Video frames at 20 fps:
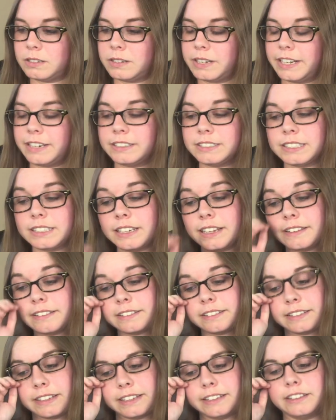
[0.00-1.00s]
Here's
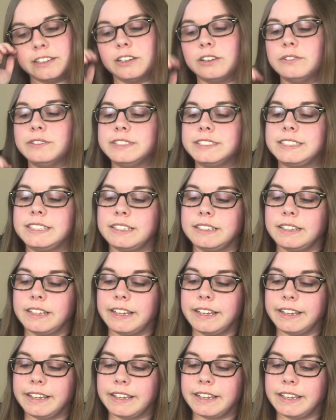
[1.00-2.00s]
another thing, though, is that,
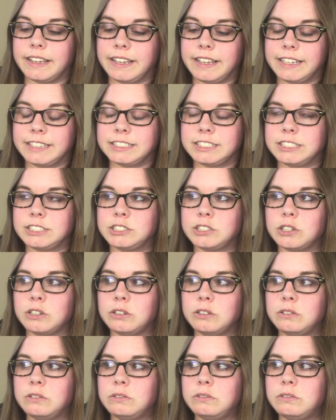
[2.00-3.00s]
it's
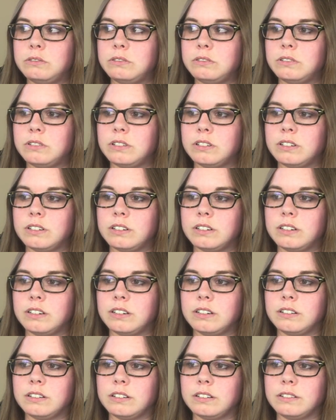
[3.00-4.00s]
so
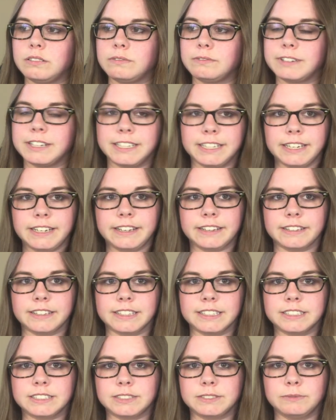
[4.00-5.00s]

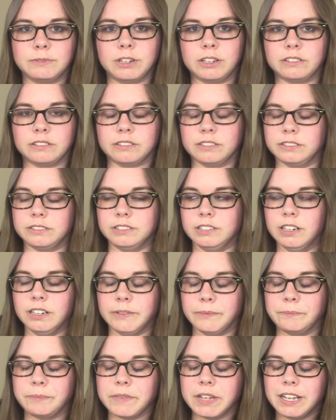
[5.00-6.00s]
ridiculous. Well, duh.
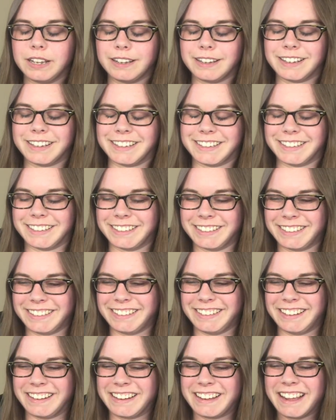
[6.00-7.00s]

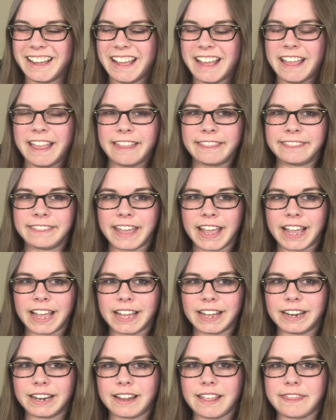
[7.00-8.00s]

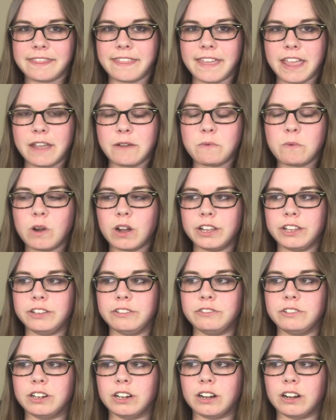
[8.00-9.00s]
That they want
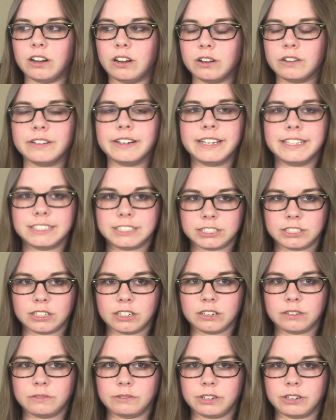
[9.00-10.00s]
you to already
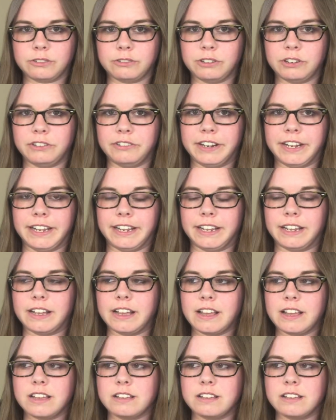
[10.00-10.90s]
start recruiting